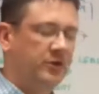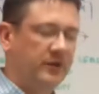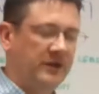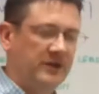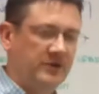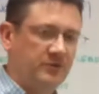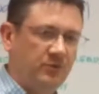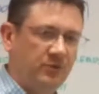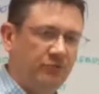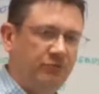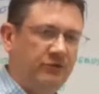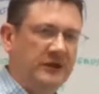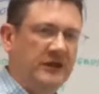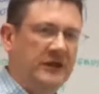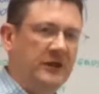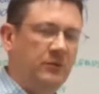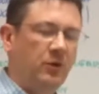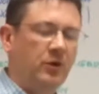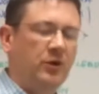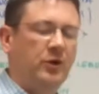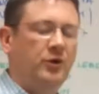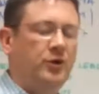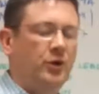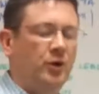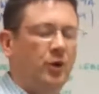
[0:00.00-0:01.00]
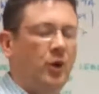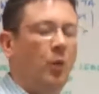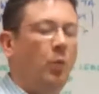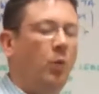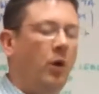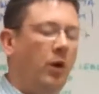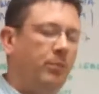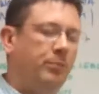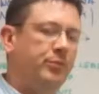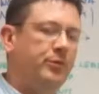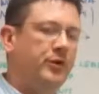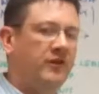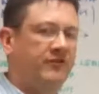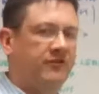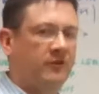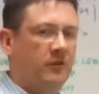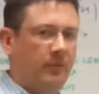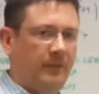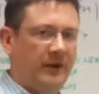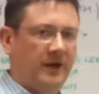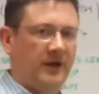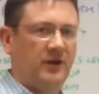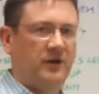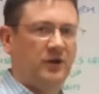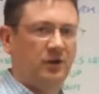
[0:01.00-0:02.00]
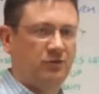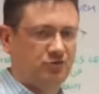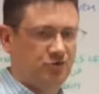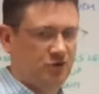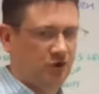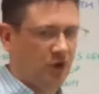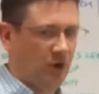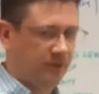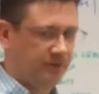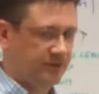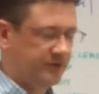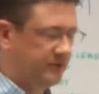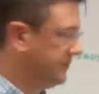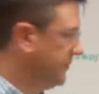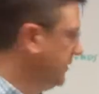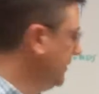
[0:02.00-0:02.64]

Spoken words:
to do is we really want to know what profit we're making on jobs.